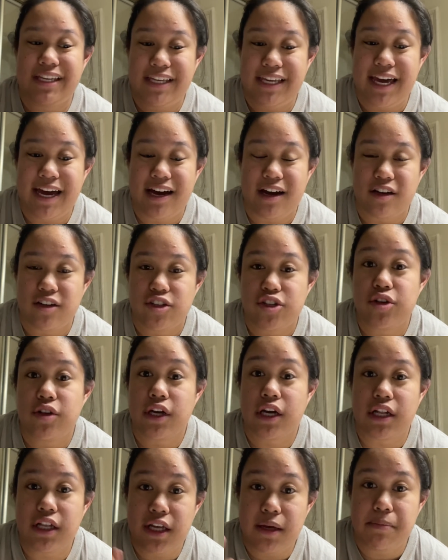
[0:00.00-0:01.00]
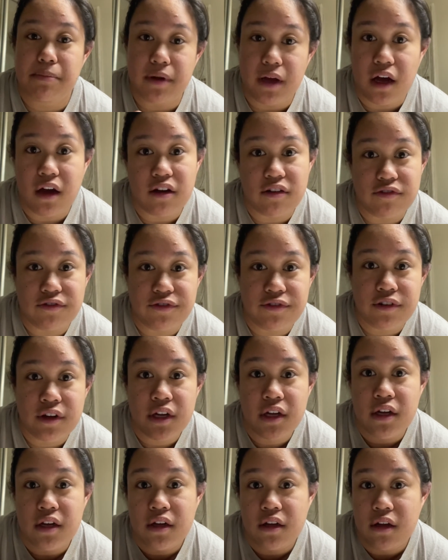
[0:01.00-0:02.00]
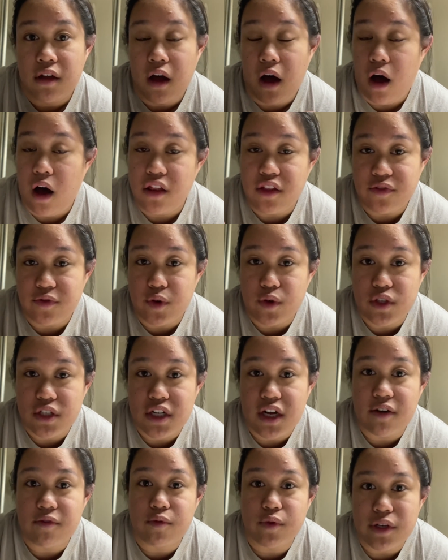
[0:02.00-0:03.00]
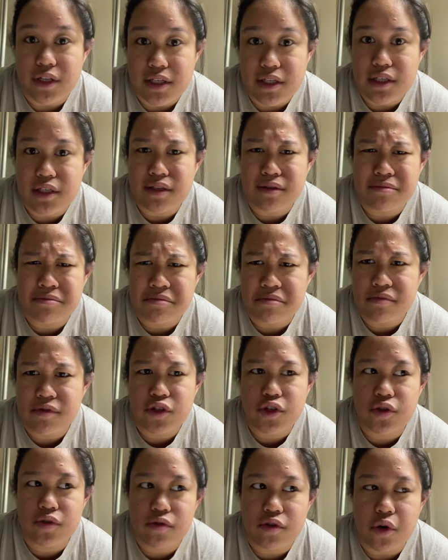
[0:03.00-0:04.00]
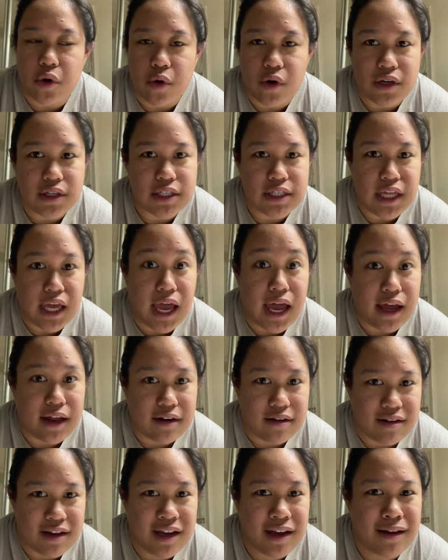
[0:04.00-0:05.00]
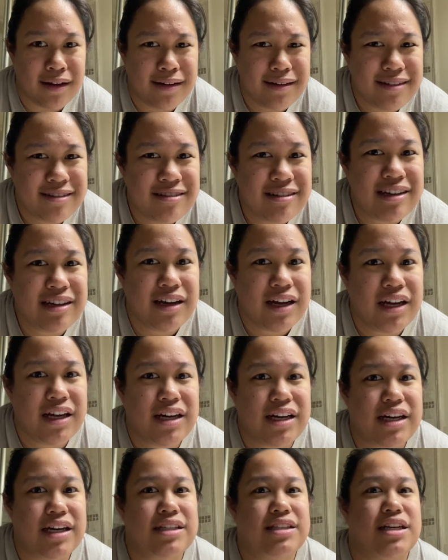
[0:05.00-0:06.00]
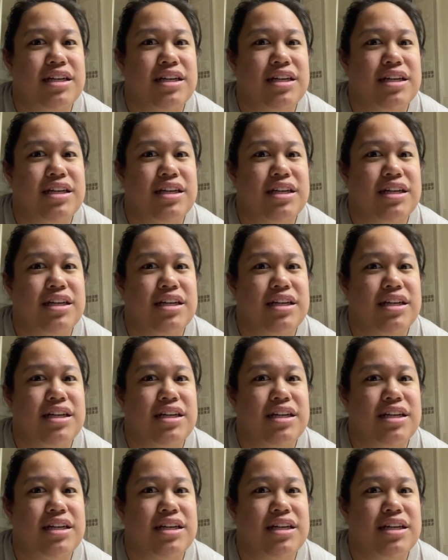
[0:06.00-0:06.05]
yeah, so the clip of all the food stuff was towards the end because